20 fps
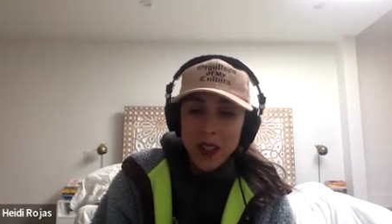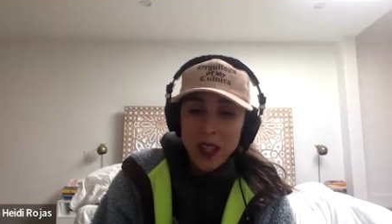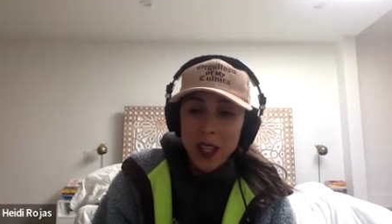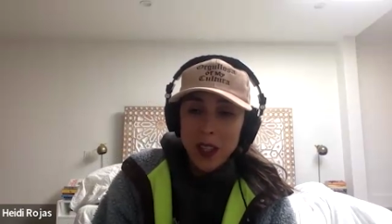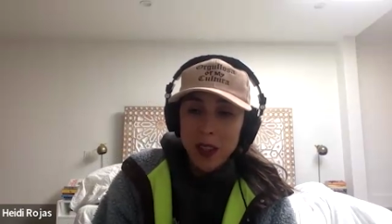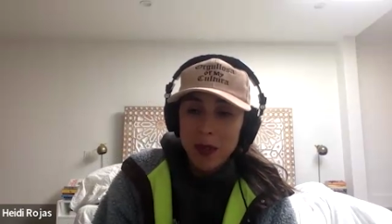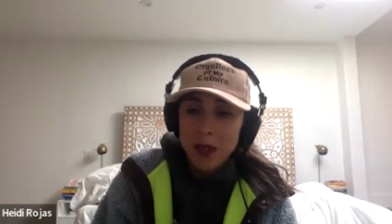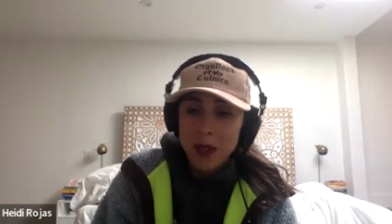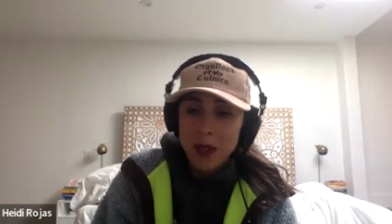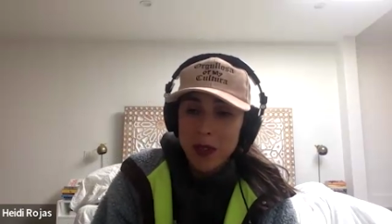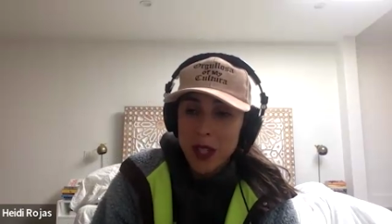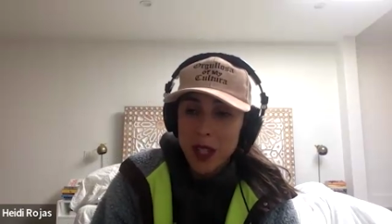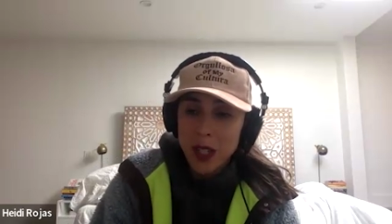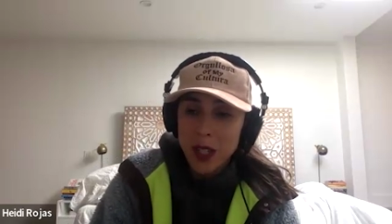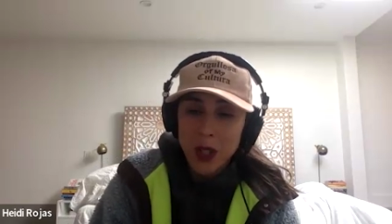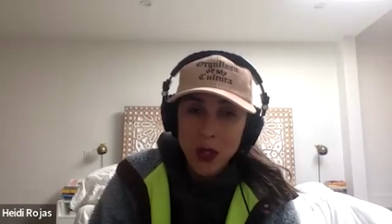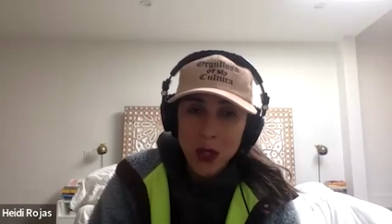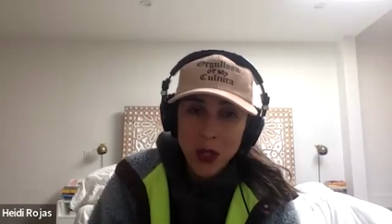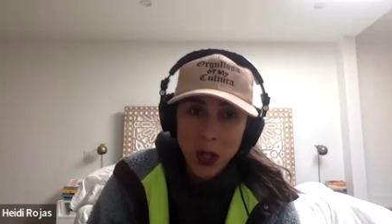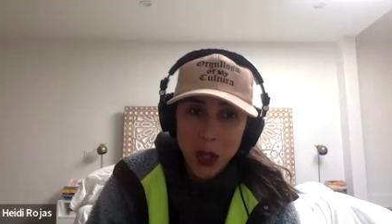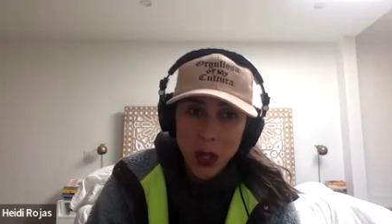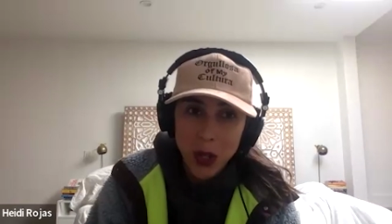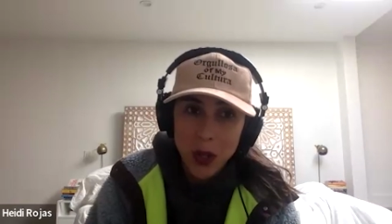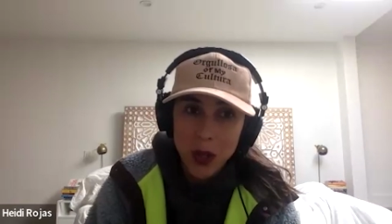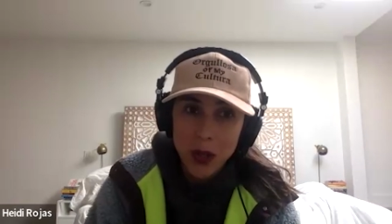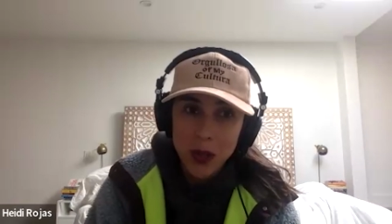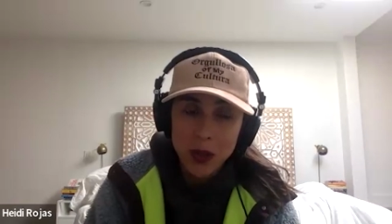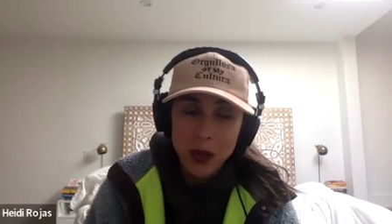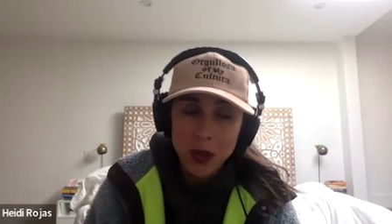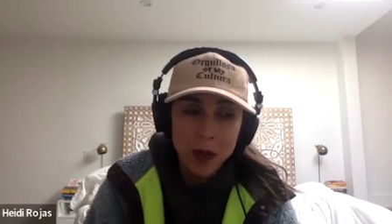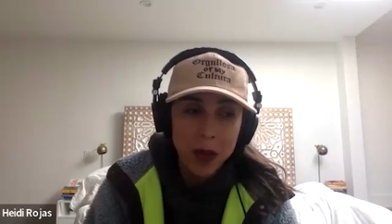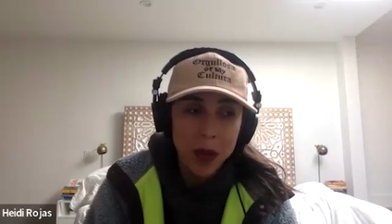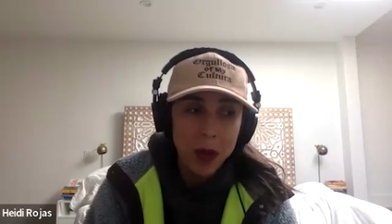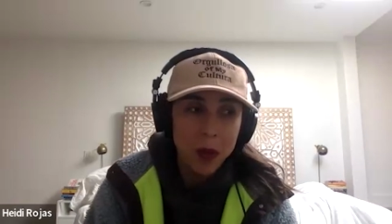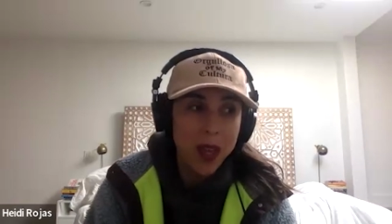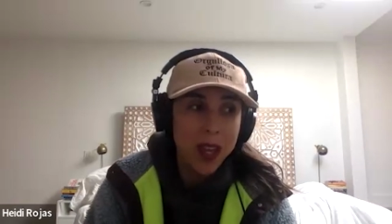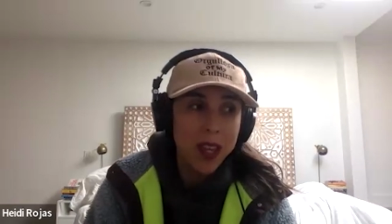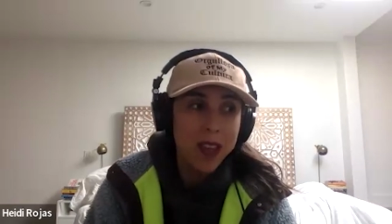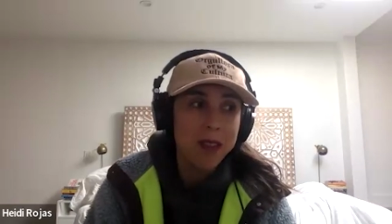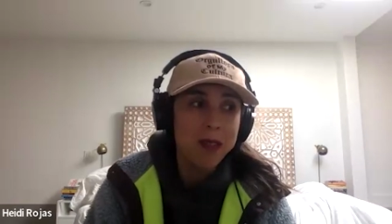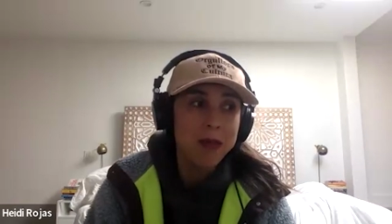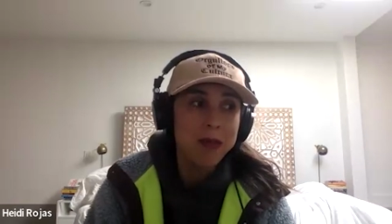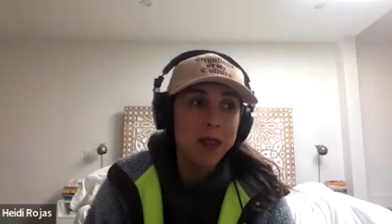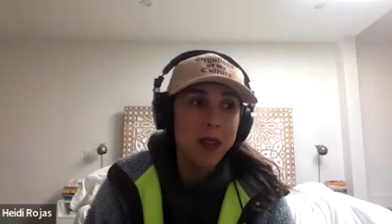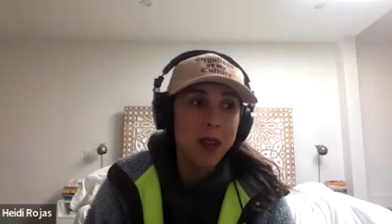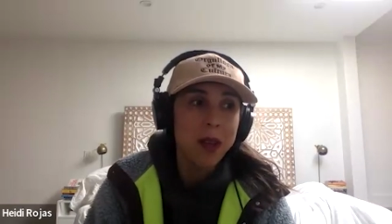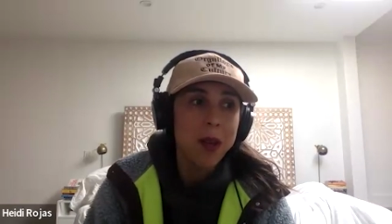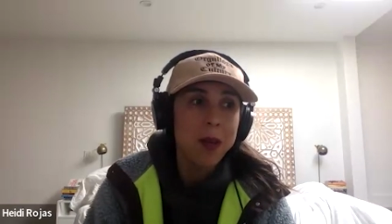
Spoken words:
LA 15 years ago by way of